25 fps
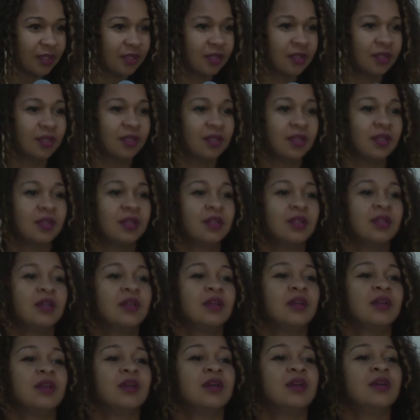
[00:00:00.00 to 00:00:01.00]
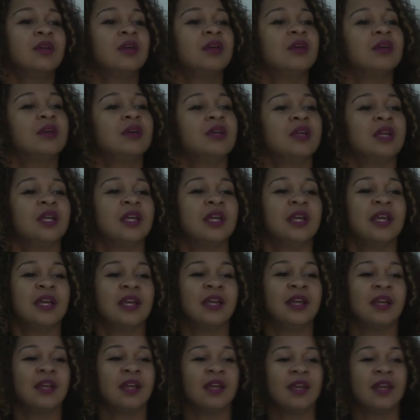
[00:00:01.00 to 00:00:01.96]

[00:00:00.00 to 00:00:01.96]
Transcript: (no one is talking)